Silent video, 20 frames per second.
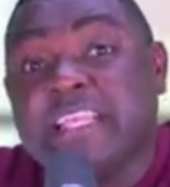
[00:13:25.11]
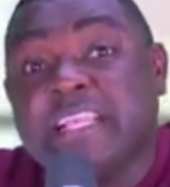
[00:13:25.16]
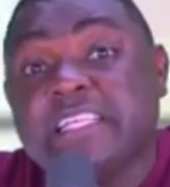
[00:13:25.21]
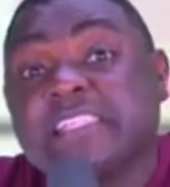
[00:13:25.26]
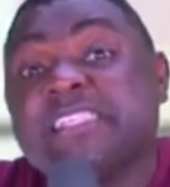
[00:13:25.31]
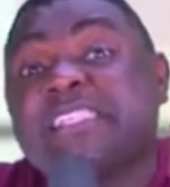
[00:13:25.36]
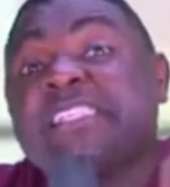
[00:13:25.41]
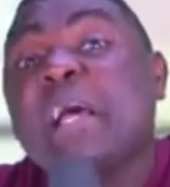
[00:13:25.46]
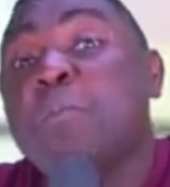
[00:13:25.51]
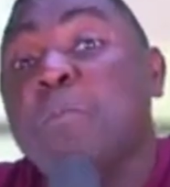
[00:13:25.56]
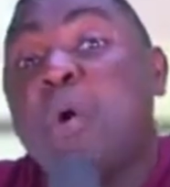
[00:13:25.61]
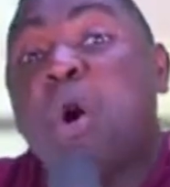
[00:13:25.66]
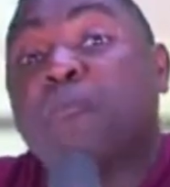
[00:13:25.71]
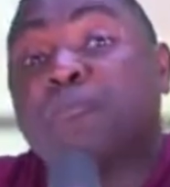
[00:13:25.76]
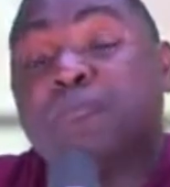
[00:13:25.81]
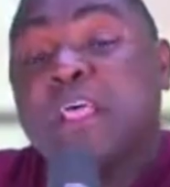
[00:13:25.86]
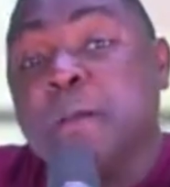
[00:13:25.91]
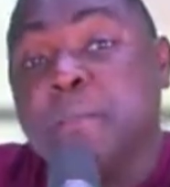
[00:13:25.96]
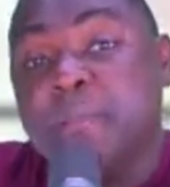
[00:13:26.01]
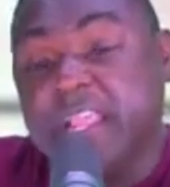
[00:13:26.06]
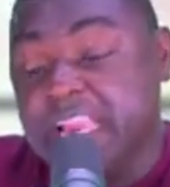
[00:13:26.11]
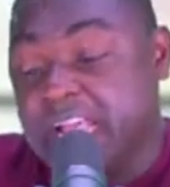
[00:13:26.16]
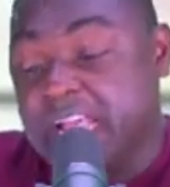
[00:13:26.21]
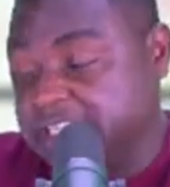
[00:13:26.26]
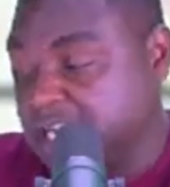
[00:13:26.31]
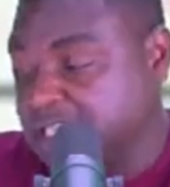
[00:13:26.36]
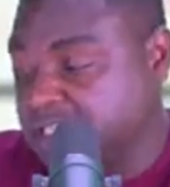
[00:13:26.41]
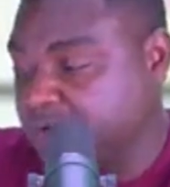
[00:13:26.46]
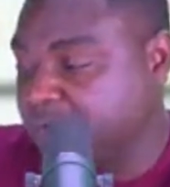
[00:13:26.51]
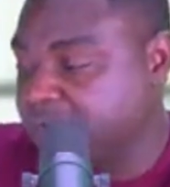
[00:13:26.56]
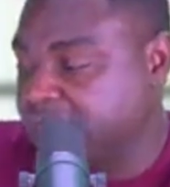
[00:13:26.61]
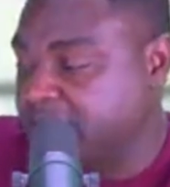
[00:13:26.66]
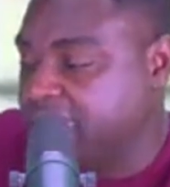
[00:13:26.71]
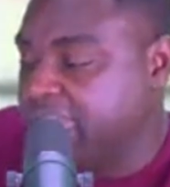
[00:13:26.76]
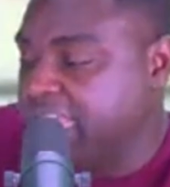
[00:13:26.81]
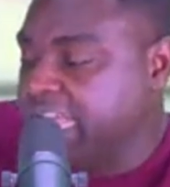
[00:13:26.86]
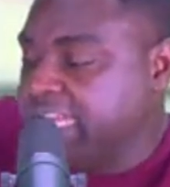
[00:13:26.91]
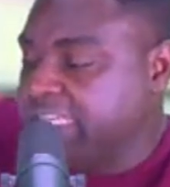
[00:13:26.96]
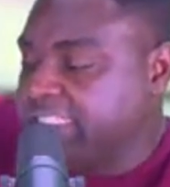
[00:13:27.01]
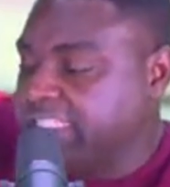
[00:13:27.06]
They think, say, they are
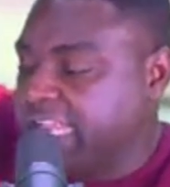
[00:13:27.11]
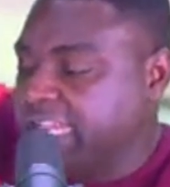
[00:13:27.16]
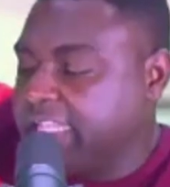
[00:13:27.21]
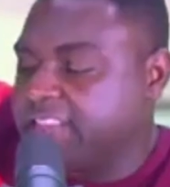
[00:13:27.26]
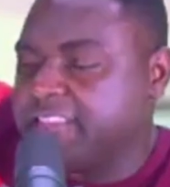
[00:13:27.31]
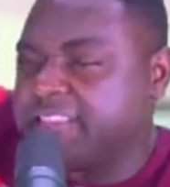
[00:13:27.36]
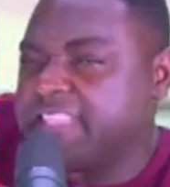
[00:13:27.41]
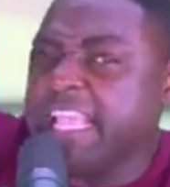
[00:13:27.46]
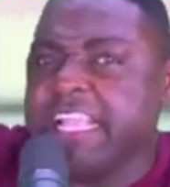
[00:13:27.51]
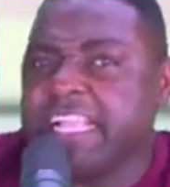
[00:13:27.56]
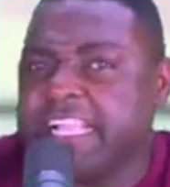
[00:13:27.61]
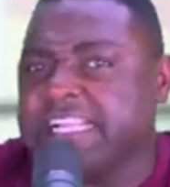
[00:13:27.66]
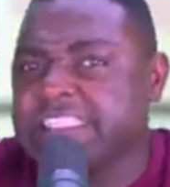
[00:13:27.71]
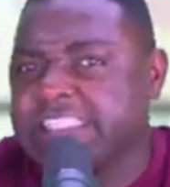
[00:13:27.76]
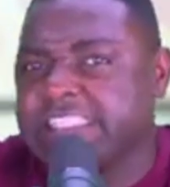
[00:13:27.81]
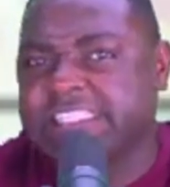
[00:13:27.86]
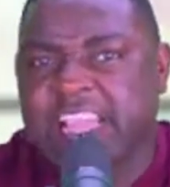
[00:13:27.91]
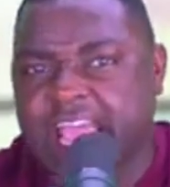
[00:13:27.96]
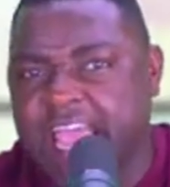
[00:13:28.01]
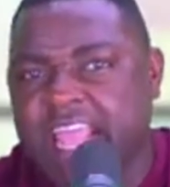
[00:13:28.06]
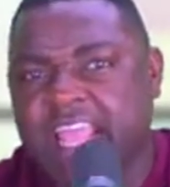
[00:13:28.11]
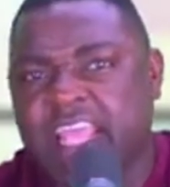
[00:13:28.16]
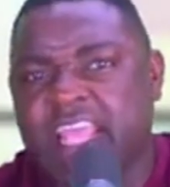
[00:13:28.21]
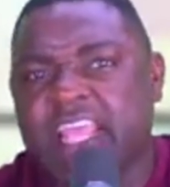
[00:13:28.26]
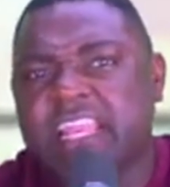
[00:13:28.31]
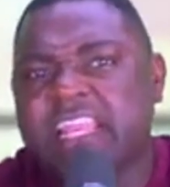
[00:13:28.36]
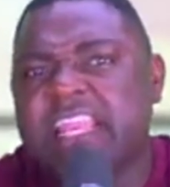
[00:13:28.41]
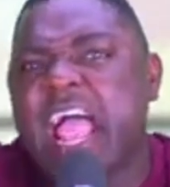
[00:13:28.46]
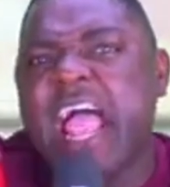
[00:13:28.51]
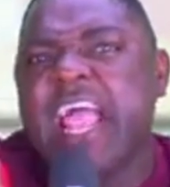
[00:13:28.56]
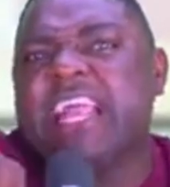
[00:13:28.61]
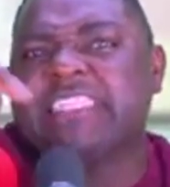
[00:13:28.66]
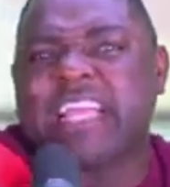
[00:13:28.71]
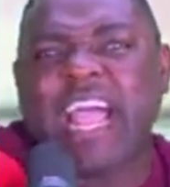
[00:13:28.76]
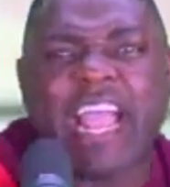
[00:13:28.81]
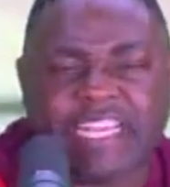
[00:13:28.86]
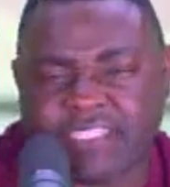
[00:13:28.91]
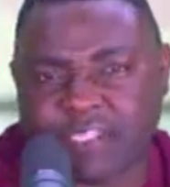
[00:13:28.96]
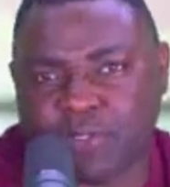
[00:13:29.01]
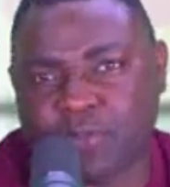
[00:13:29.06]
entitled. And I say they think, some of them
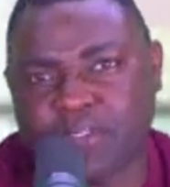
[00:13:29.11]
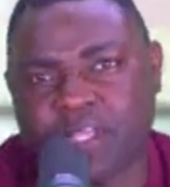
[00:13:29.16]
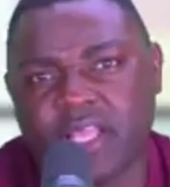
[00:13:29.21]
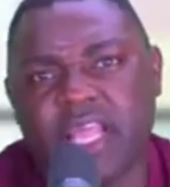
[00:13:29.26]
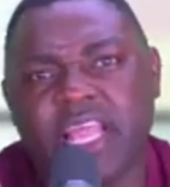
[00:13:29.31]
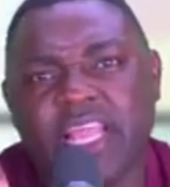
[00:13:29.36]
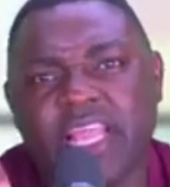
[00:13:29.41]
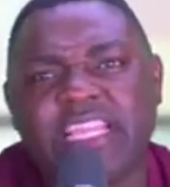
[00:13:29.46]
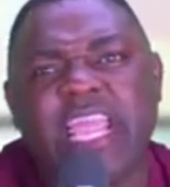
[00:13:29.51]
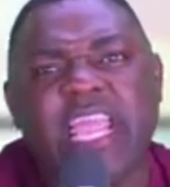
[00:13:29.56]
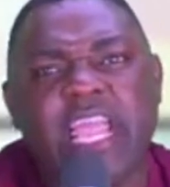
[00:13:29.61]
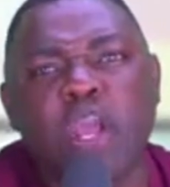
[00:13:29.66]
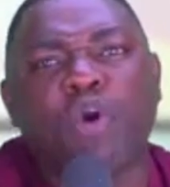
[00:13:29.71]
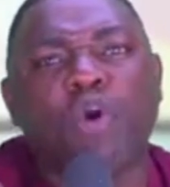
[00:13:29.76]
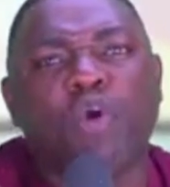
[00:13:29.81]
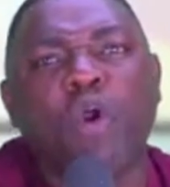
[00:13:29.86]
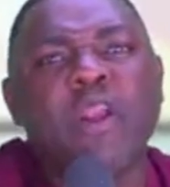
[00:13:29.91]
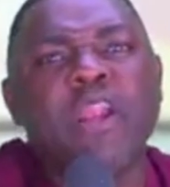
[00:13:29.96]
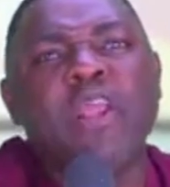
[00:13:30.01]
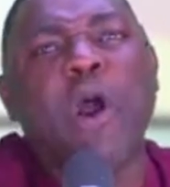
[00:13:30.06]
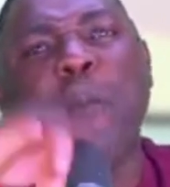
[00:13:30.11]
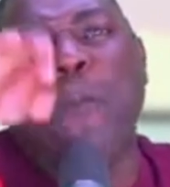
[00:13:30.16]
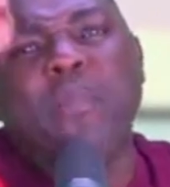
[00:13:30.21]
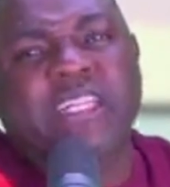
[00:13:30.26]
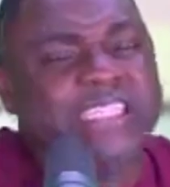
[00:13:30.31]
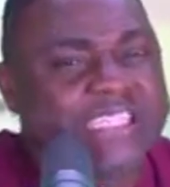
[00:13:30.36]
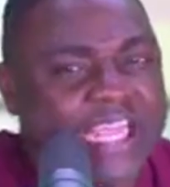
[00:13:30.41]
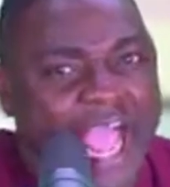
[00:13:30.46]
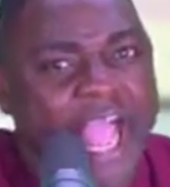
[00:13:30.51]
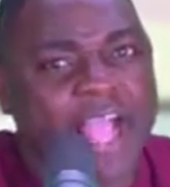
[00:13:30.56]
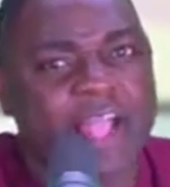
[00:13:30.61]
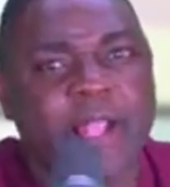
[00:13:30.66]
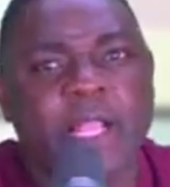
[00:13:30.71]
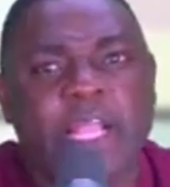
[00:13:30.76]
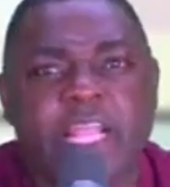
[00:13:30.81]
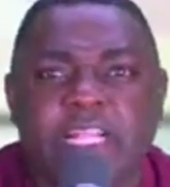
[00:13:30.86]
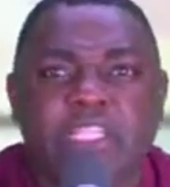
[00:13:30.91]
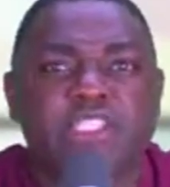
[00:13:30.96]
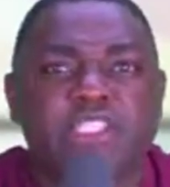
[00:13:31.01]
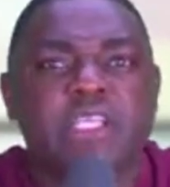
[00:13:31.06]
in the Ashanti region, they think,
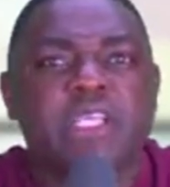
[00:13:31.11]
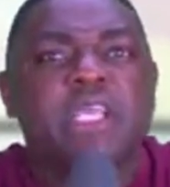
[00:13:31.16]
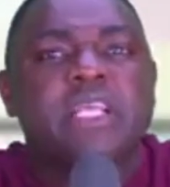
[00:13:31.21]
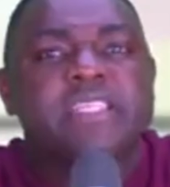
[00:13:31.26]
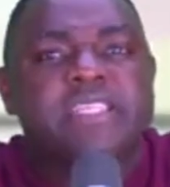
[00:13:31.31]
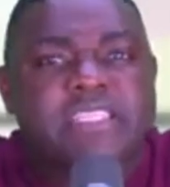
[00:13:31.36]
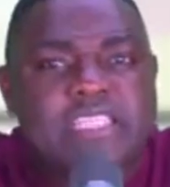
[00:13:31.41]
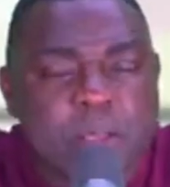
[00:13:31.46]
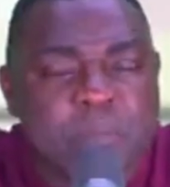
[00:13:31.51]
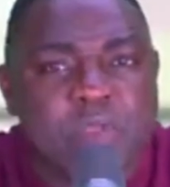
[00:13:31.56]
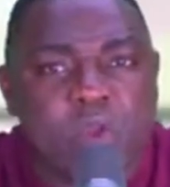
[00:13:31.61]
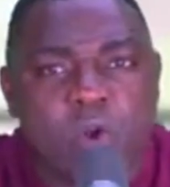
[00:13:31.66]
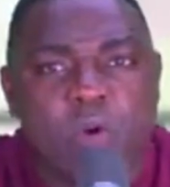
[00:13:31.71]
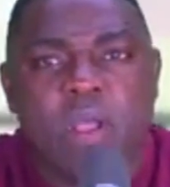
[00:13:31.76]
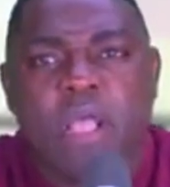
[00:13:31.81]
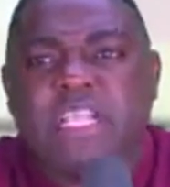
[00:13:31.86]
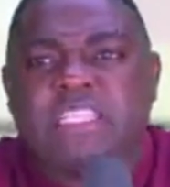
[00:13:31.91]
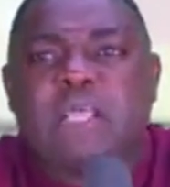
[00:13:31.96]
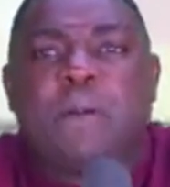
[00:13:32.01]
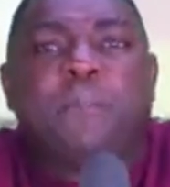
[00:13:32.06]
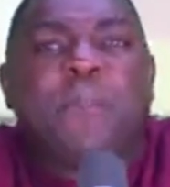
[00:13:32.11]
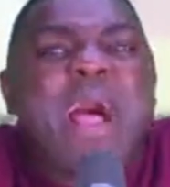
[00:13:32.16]
say, they are entitled.